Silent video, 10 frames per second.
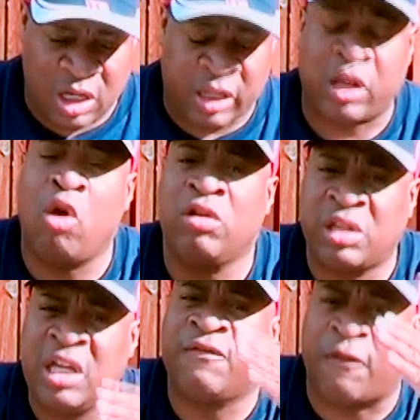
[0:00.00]
as long as
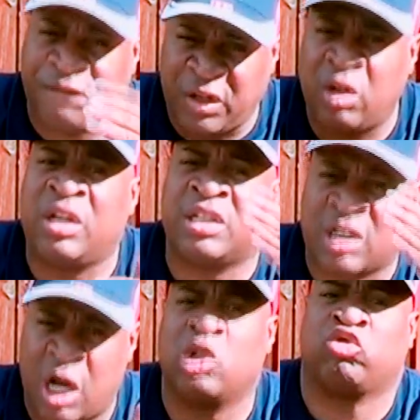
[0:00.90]
he fulfilled his
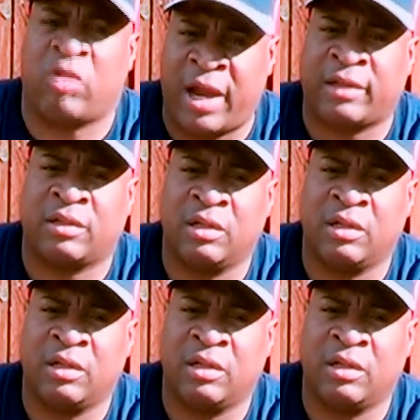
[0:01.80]
contract.